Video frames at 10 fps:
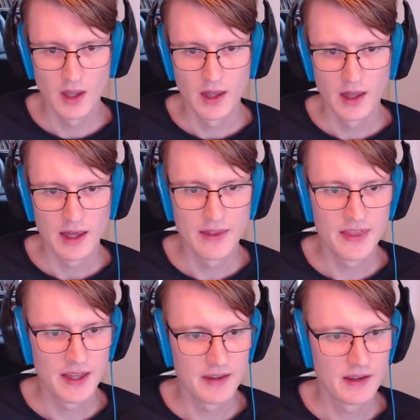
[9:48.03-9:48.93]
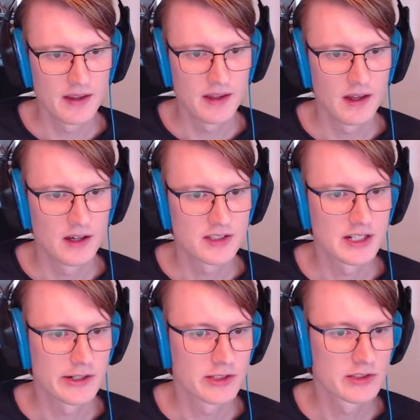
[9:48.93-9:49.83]
And then
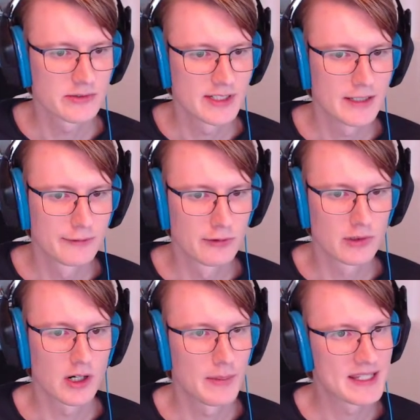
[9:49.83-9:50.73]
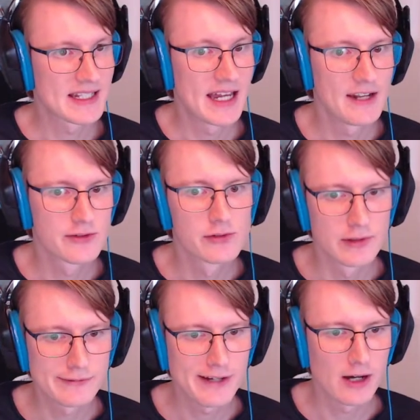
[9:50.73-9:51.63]
scenarios 3 and 4 are basically n-true
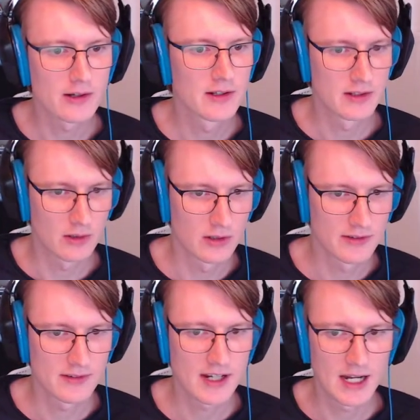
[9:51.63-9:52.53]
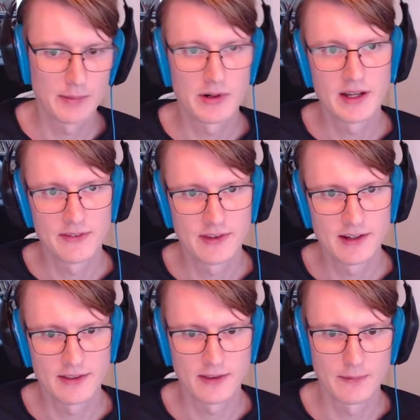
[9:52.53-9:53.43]
and Falcon, or Kyber and the
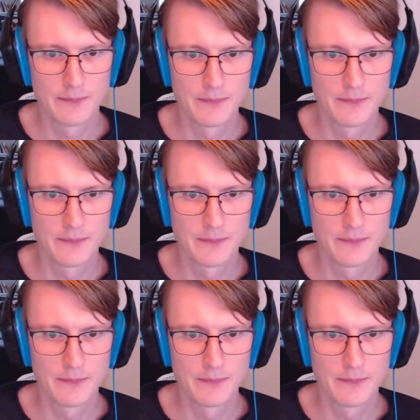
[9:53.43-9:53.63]
lithium.